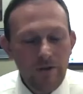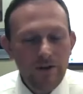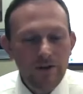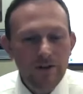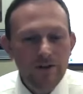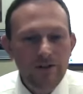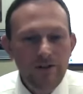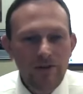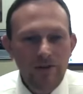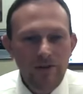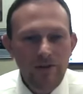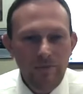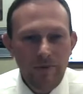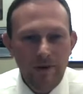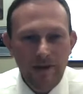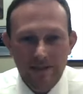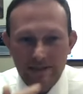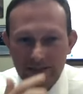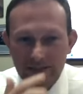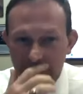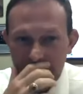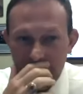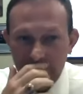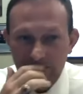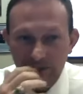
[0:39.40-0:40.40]
there are two
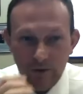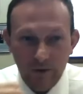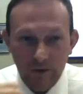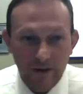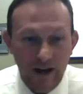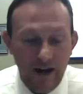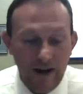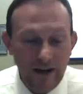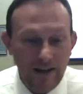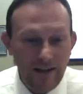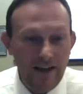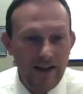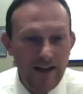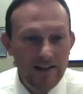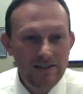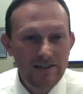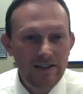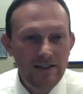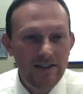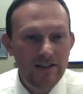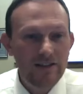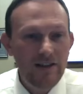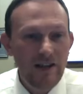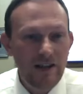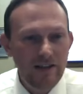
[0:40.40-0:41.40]
pieces to it, I guess,
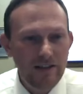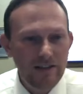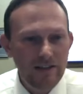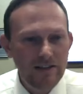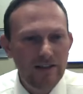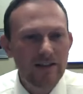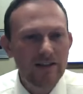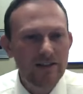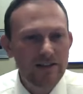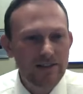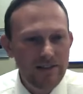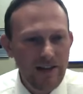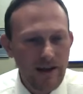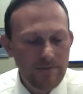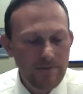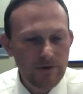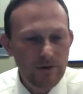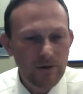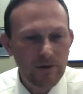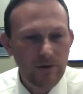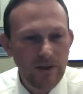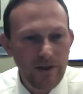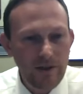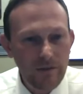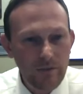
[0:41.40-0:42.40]
and, and
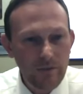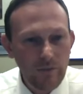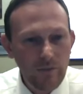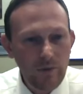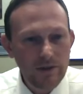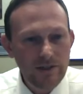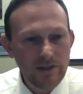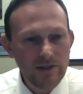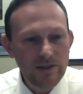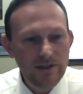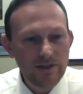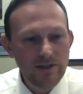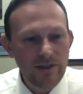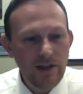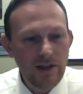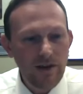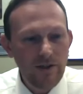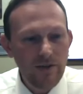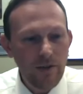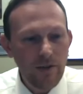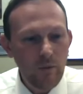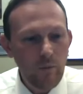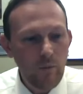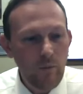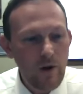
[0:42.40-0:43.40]
conceptually, which is uh,
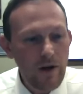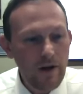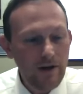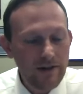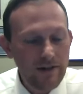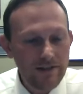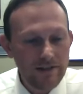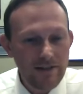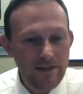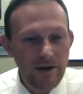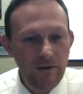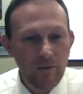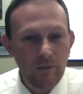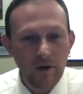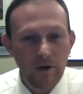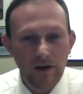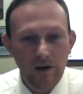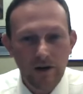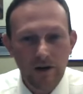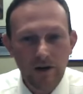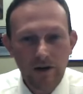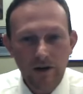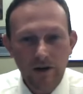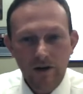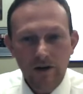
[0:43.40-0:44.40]
the one is that
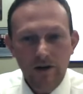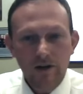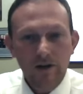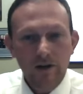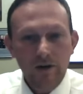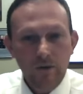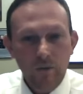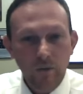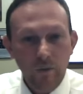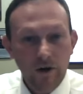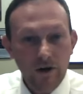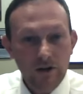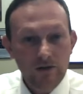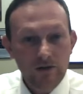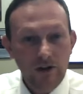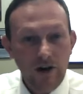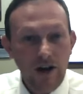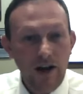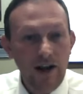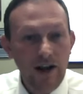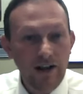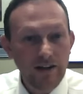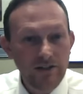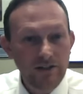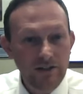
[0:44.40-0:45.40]
we're we're
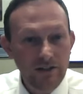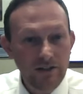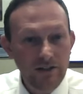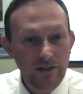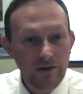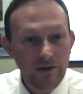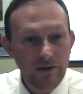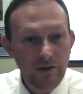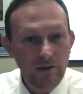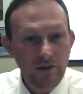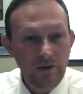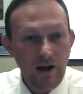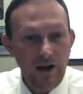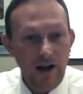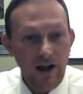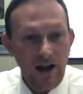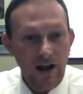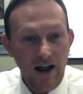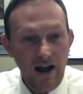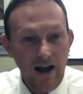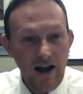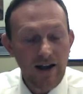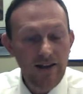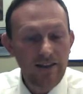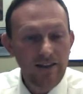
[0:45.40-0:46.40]
trying to
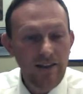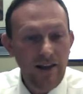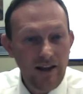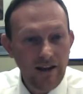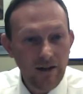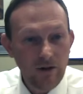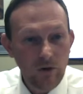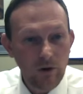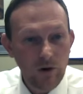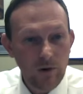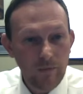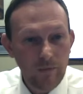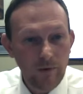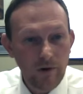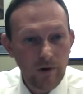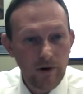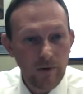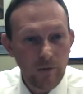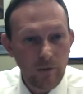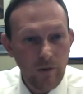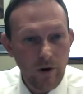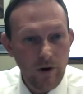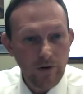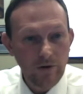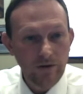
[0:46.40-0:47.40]
highlight corporate
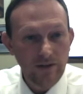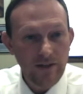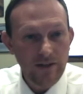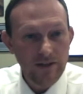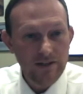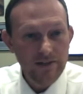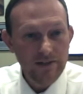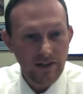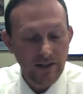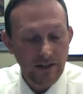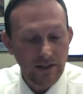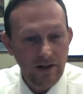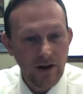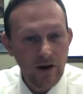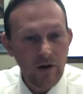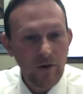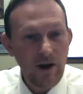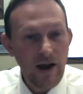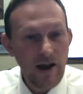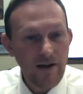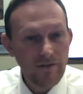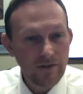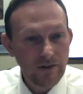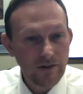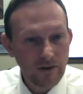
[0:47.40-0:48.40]
wokeness and go
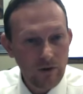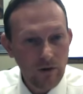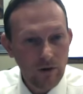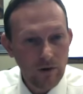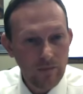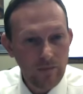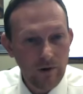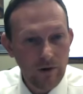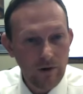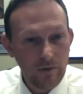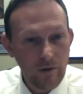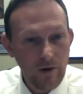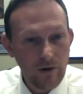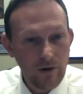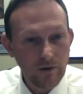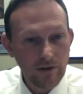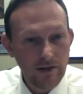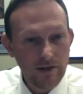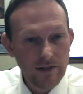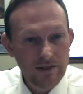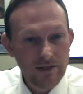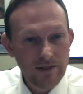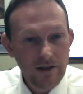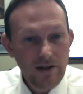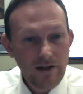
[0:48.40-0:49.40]
after corporate
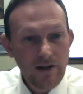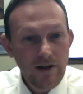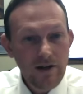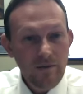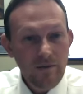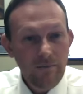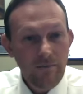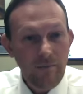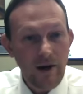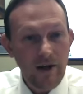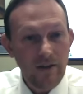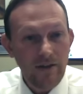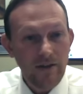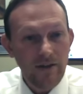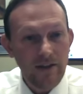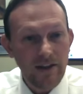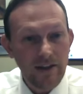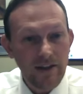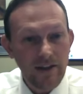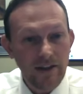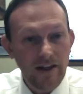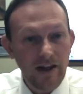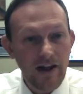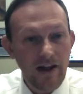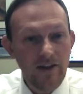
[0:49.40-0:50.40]
wokeness. But
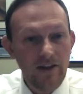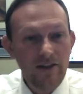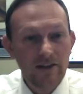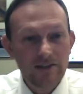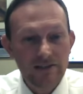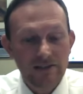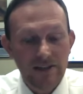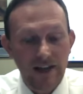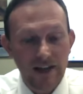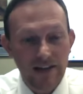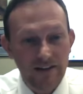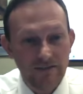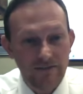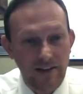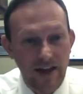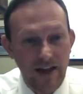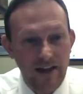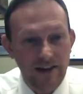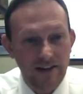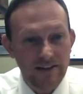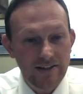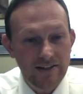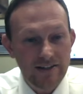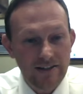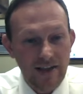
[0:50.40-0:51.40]
the other side of
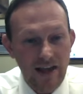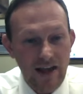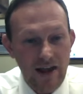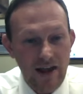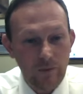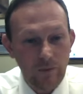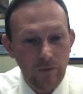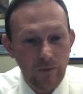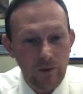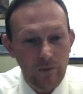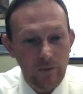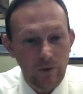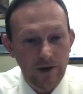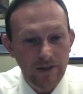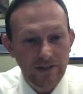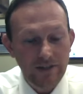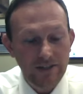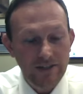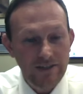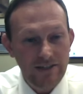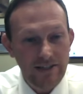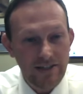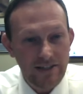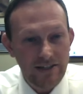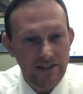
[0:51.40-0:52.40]
that is that we want
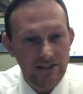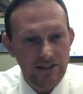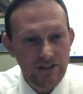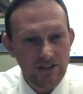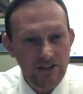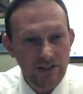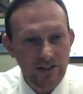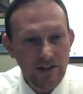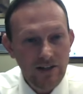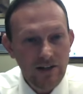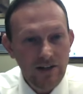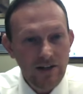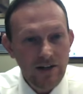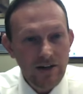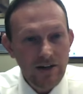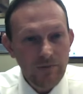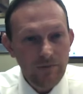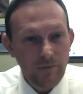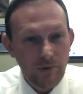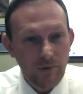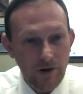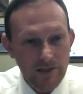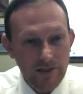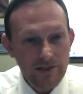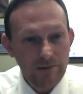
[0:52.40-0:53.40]
to teach
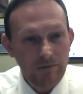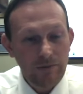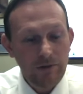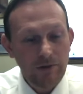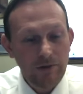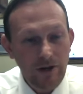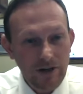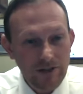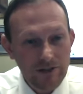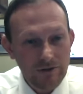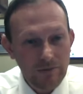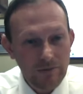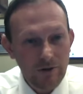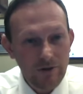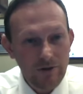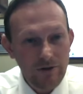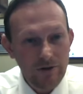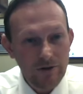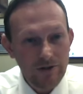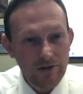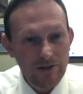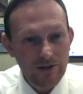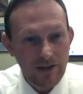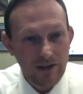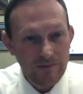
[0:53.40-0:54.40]
principled
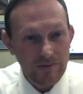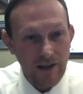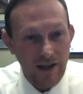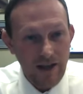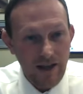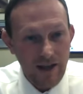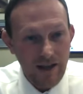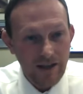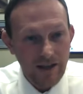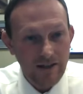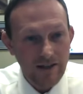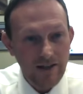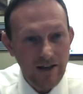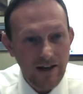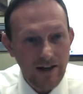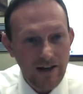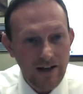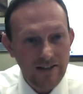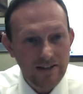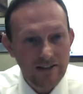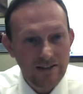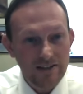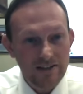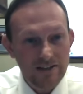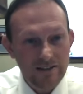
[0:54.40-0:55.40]
entrepreneurship and,
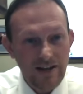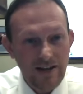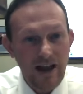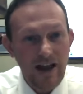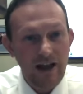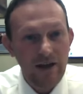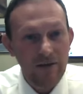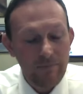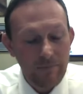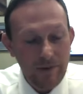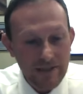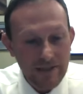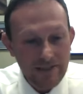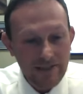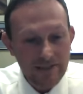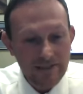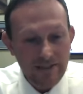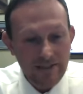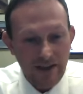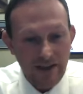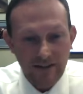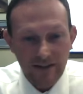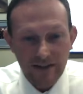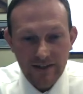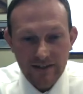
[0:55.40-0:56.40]
and sound business
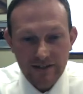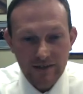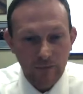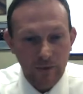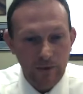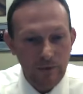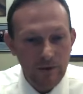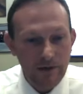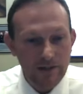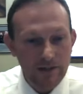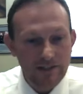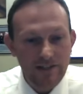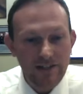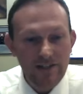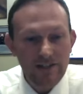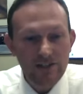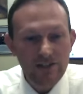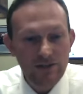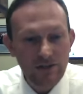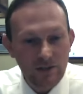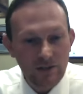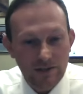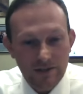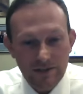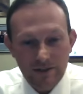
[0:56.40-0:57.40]
ethics. We want to teach
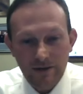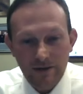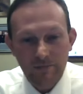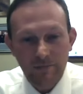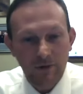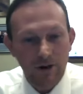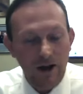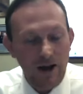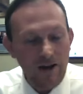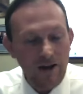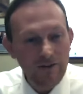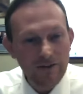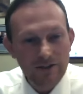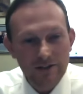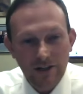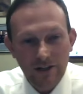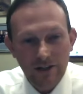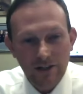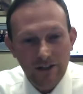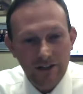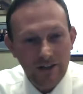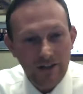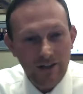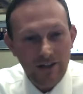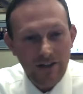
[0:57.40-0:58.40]
students that profits are
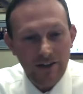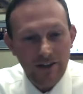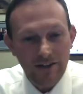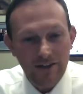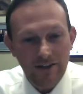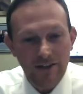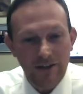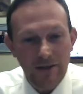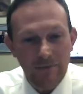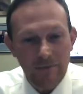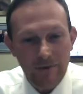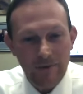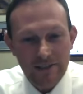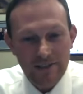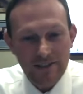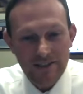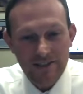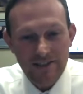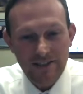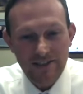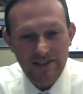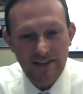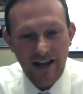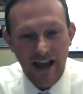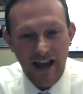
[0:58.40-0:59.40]
good and that
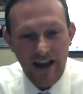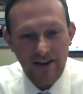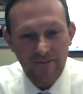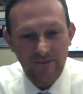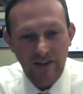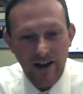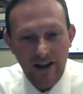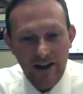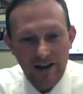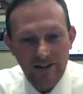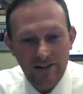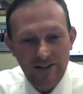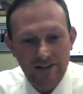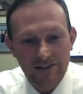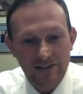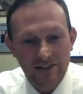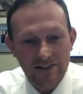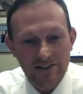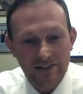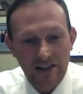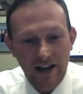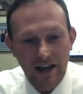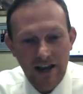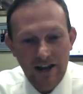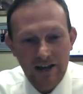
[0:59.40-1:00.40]
businesses add value to
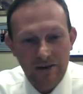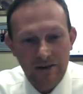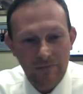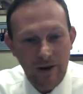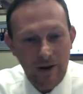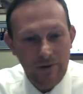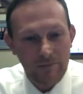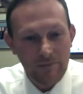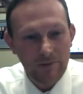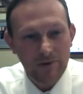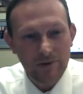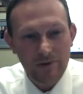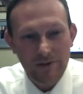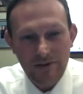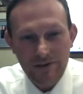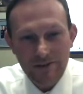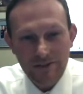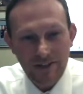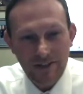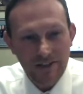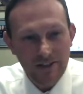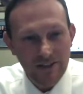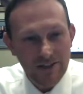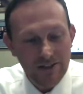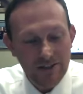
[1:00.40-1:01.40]
society by
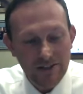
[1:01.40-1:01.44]
producing